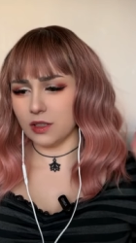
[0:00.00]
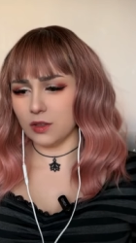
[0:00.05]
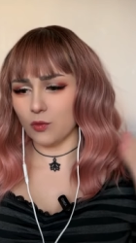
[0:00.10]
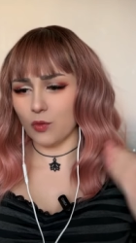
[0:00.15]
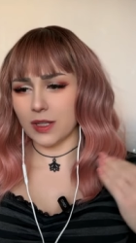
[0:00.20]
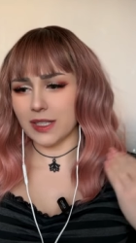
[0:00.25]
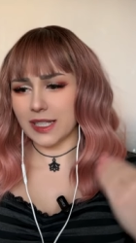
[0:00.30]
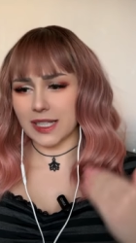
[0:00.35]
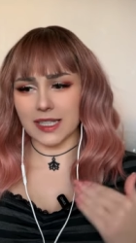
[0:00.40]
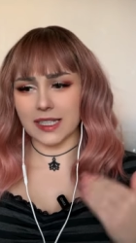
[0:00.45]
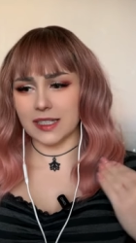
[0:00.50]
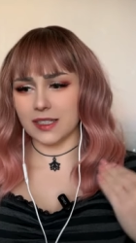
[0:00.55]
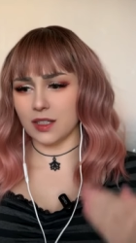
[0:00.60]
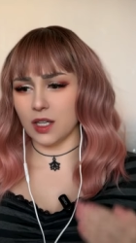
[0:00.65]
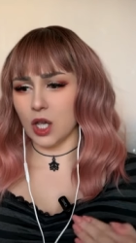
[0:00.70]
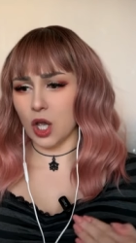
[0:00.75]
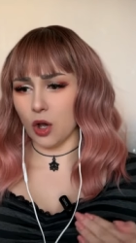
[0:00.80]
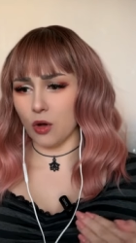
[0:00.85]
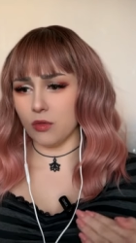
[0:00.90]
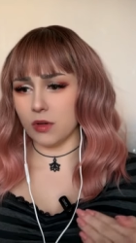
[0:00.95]
one clean
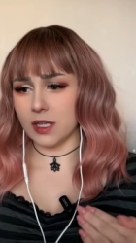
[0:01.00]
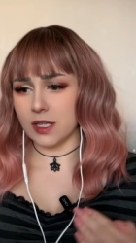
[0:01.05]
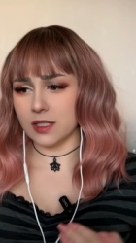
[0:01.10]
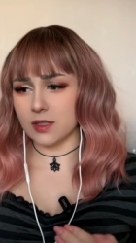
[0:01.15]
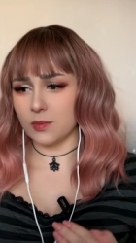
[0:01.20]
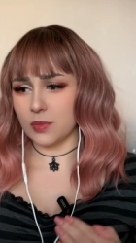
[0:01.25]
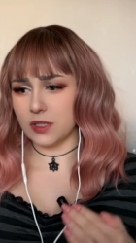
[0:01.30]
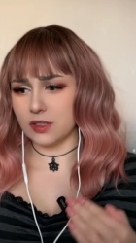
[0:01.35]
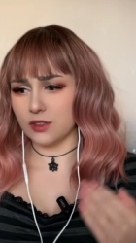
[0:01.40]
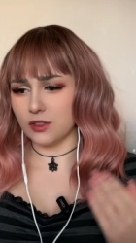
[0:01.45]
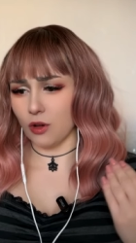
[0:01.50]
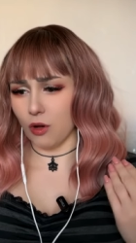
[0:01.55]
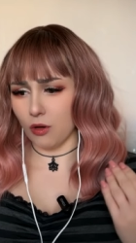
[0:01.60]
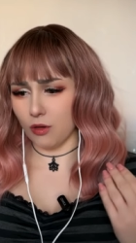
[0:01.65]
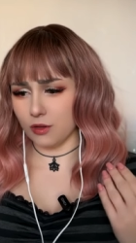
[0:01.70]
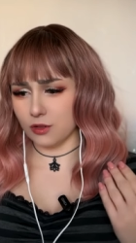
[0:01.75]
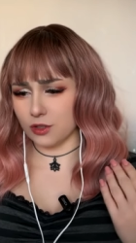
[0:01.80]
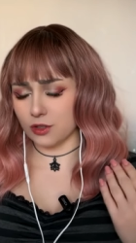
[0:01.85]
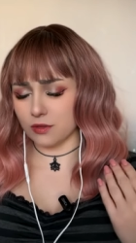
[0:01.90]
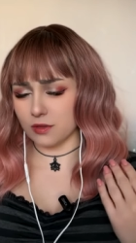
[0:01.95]
go. He's been
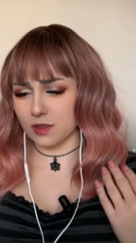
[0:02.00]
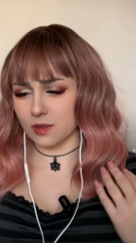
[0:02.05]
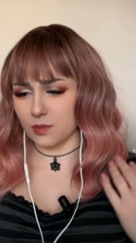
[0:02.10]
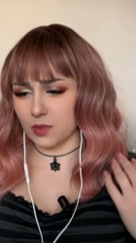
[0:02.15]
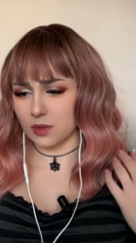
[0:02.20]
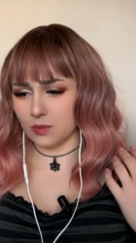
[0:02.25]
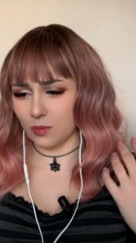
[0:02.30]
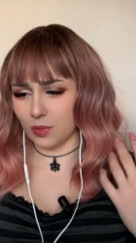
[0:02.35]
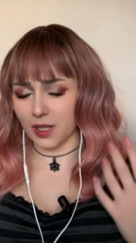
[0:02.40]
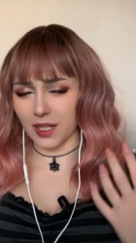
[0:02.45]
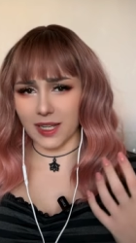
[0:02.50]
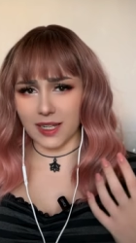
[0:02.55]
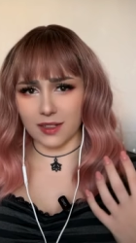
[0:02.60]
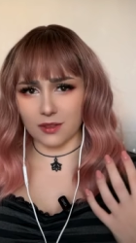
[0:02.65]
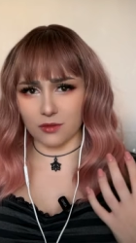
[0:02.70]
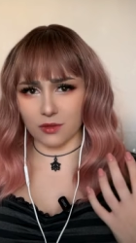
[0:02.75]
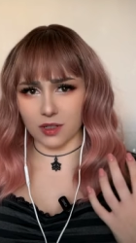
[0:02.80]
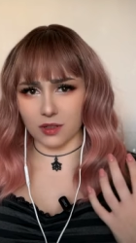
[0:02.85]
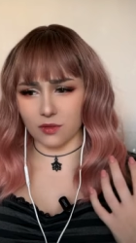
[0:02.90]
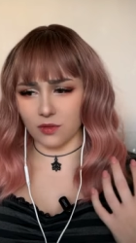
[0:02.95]
tortured. He's been played
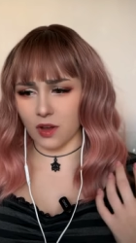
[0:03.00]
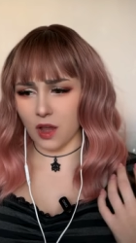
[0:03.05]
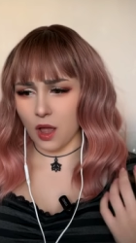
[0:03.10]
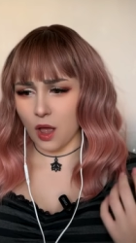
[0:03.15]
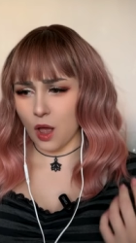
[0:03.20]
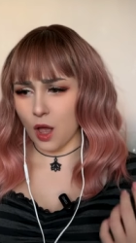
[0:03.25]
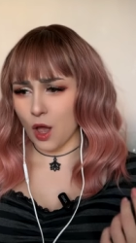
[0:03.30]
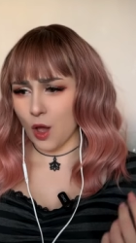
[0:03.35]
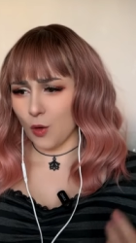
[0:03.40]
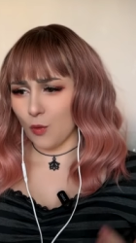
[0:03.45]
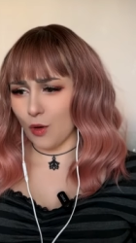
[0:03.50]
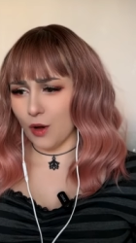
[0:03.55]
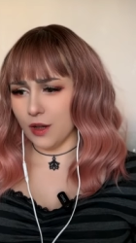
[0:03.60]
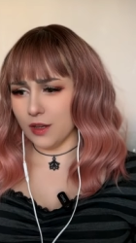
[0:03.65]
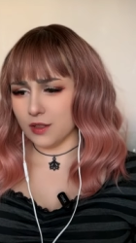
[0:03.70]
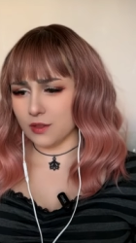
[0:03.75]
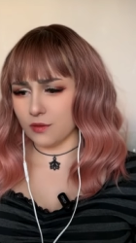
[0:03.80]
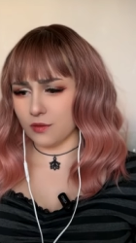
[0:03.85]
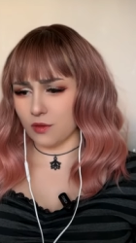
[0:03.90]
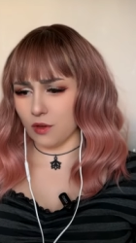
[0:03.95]
with. What
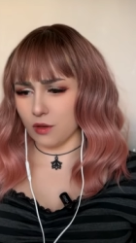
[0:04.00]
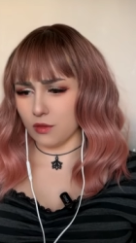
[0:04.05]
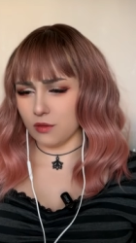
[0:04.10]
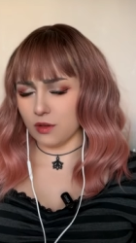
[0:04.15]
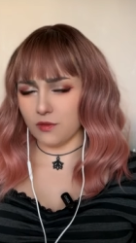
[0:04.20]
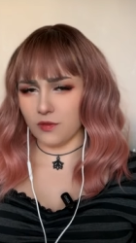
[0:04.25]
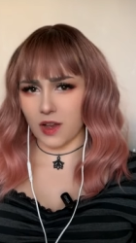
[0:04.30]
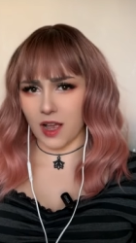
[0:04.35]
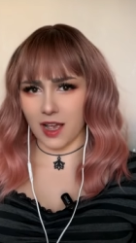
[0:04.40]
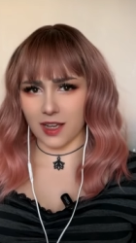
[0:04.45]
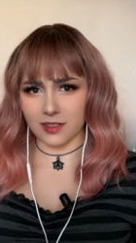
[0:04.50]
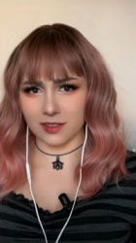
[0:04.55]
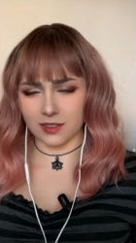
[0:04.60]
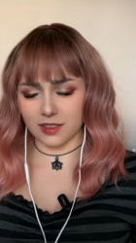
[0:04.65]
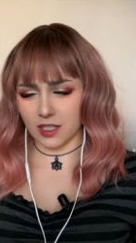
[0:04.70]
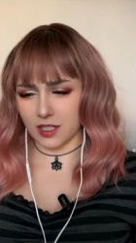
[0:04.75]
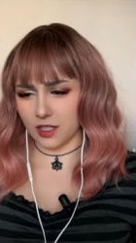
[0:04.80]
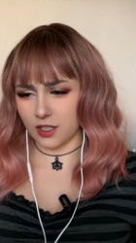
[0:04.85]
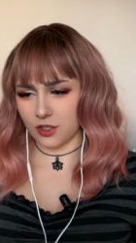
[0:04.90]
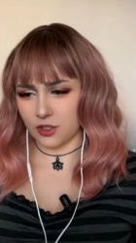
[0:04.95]
is wrong with Kang
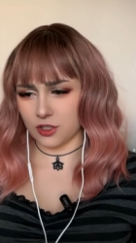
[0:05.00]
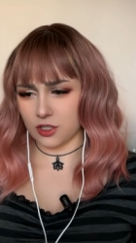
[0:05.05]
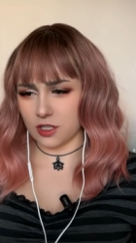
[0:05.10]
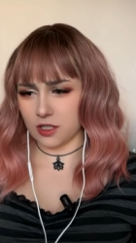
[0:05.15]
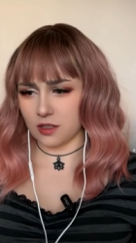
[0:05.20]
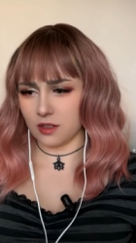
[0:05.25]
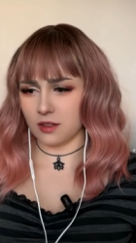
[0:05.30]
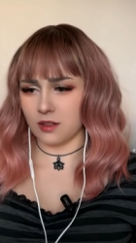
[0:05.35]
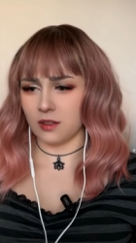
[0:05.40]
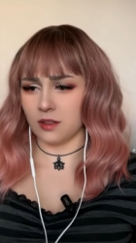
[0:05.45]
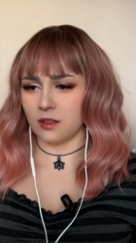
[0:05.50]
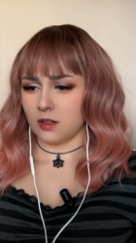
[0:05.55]
Taeshik?